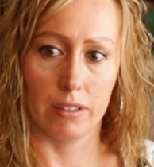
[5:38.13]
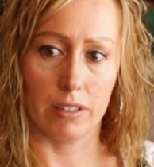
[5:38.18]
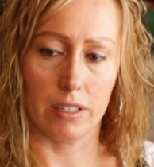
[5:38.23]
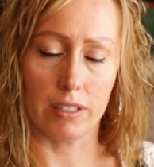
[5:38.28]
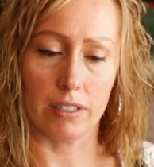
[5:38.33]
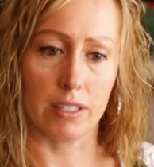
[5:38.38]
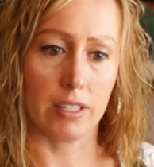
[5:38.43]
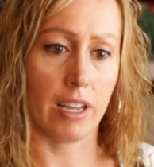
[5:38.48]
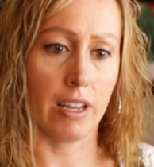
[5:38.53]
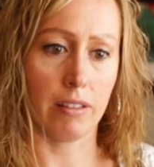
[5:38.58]

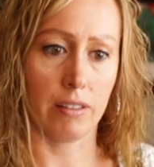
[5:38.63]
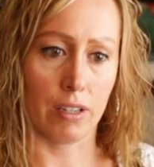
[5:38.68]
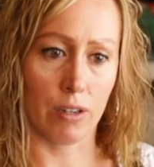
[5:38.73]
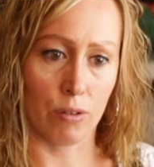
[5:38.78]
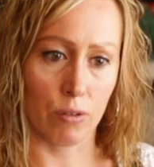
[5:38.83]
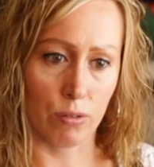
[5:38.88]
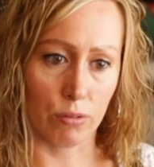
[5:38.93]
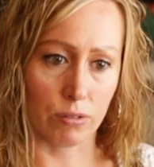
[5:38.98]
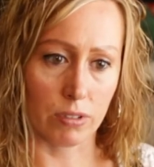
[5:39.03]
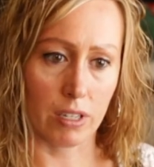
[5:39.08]
and sat that
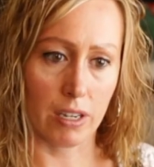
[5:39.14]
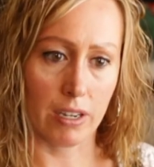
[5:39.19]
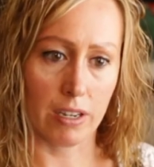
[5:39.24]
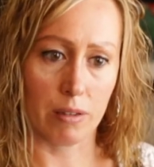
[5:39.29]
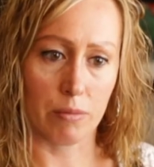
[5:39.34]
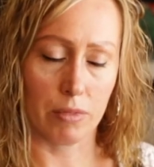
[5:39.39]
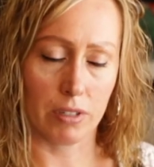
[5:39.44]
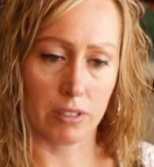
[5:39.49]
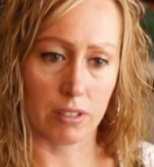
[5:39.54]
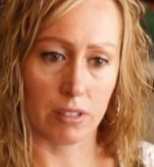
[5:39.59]
whole
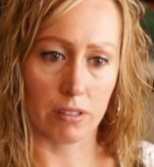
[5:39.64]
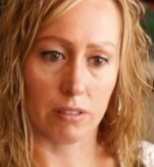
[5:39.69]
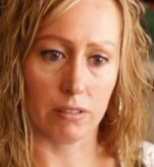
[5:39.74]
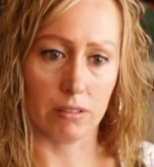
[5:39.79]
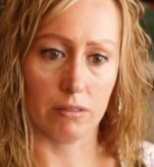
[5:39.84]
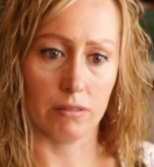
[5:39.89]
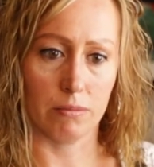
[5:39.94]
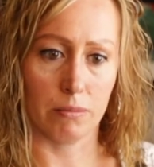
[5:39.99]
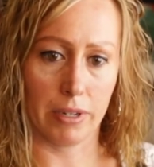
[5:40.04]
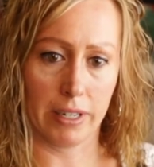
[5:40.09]
time
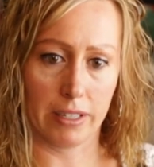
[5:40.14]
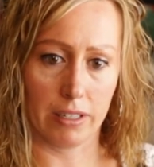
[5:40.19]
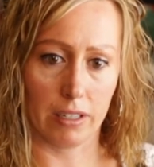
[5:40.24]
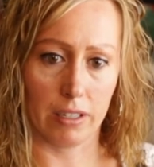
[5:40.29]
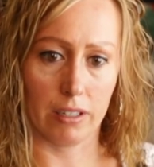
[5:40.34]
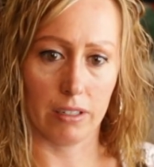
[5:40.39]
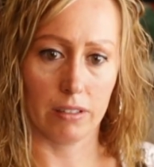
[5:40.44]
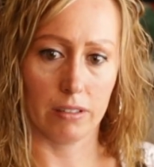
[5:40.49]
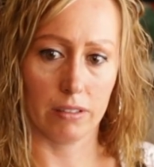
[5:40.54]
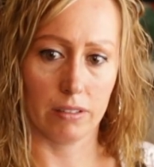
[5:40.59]
until
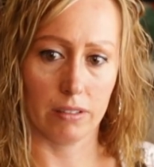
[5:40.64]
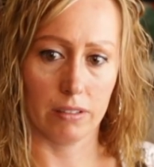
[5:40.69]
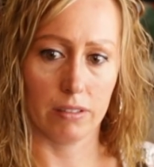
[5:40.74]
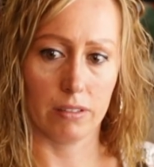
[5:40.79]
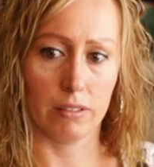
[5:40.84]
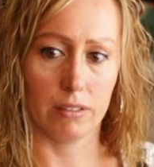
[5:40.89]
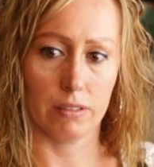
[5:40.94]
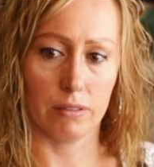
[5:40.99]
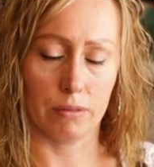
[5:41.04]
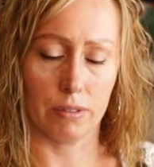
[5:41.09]
Monday
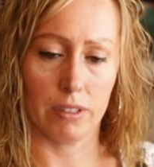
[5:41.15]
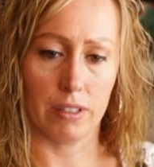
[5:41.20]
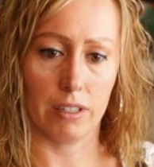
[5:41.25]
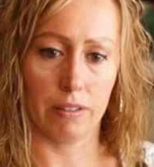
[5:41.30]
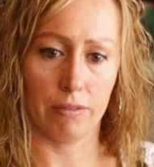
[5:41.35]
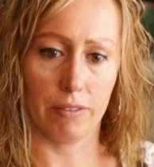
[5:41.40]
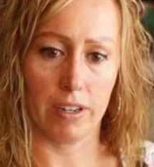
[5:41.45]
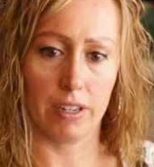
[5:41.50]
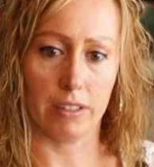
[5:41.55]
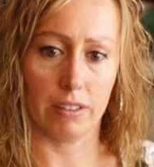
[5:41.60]
when
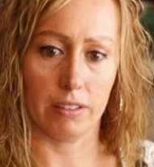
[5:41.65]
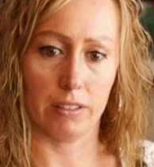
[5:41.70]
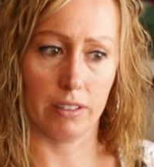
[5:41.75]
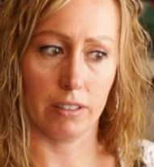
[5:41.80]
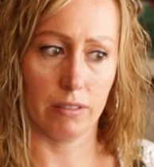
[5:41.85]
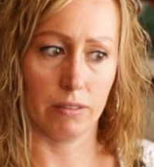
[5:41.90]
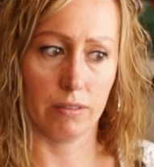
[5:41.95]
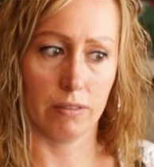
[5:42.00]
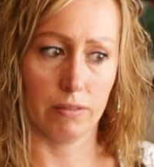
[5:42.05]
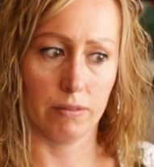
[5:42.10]
they
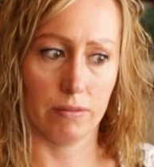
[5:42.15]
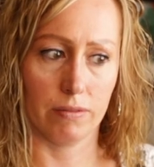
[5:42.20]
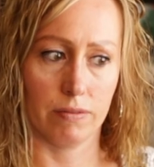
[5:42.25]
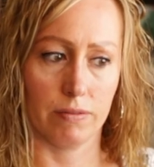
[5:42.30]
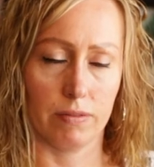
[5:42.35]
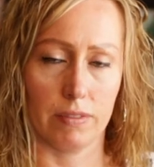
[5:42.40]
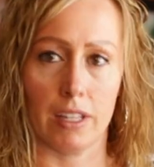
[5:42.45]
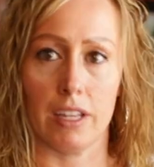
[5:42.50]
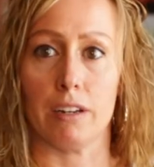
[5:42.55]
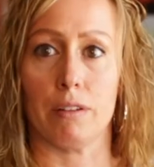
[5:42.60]
finally,
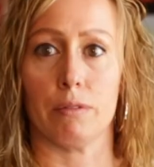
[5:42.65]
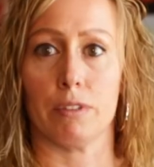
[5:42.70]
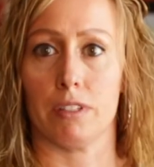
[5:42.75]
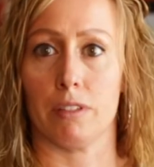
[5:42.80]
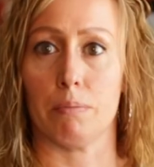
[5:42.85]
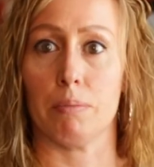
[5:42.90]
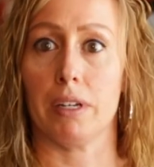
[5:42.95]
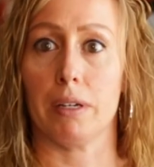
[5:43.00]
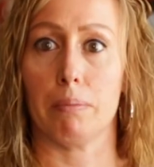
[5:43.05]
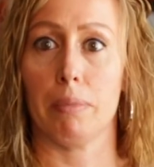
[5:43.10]
then it was
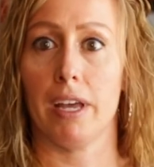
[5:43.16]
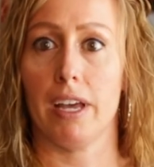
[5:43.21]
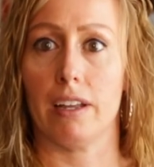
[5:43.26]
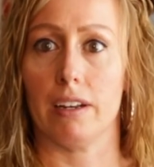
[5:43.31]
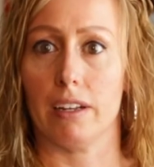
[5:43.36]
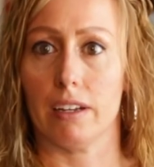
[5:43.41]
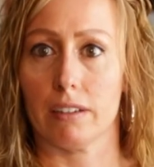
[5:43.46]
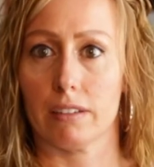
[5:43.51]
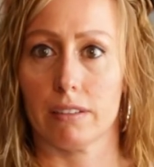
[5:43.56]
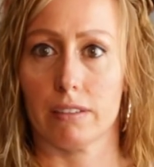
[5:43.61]
a big
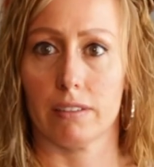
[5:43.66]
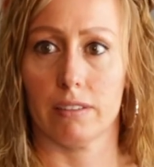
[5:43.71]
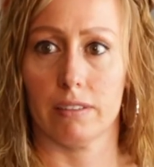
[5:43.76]
panic.